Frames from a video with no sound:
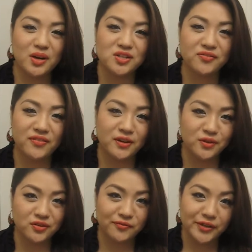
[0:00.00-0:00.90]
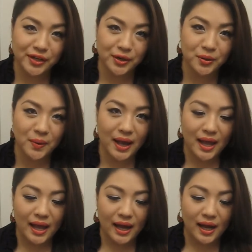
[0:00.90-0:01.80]
March favorites video.
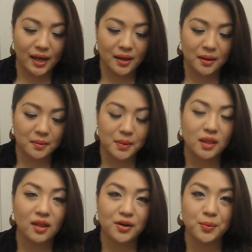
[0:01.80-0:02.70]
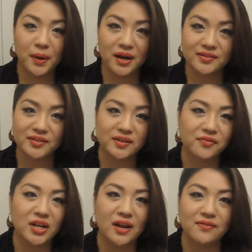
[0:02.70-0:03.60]
Um, a lot of the products are
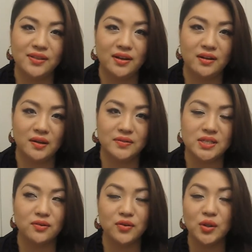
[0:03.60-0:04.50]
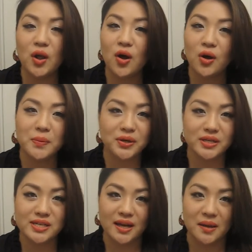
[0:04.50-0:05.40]
stuff that I've loved over a long
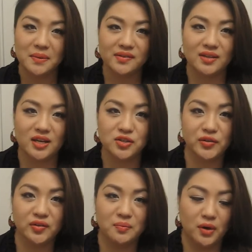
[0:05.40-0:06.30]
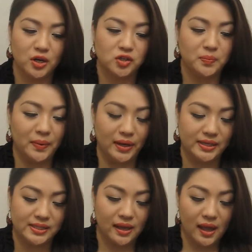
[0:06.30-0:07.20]
period of time. It's not just in March,
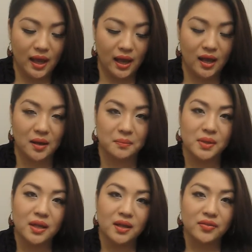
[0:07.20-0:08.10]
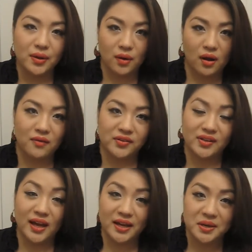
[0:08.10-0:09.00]
but um, there are
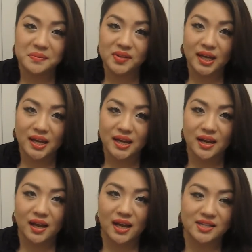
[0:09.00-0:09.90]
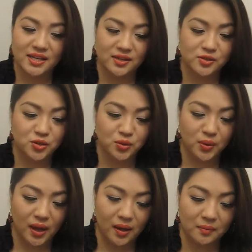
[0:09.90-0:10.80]
obviously items that I tend
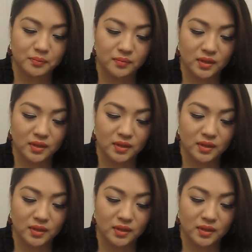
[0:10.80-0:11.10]
to um,